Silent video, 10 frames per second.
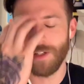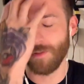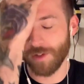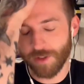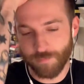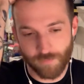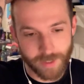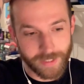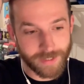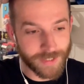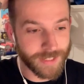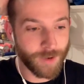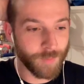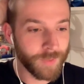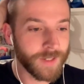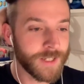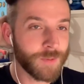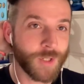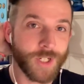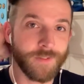you know, just really doesn't help,
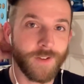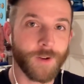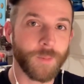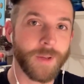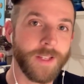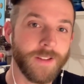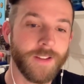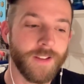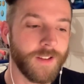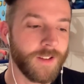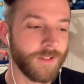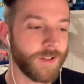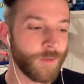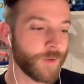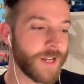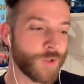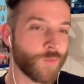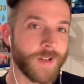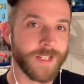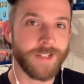especially therapy. Like, you're on edge
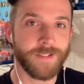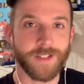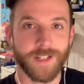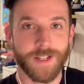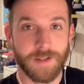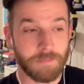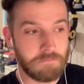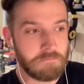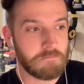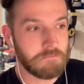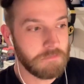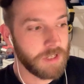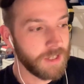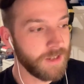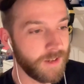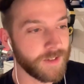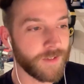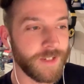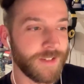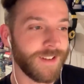already. I
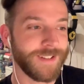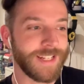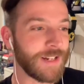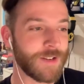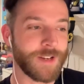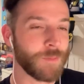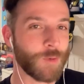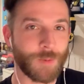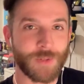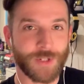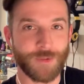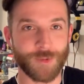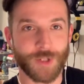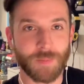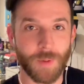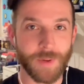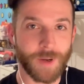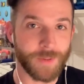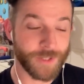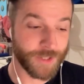don't need more obstacles just popping
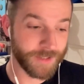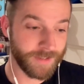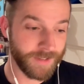up and just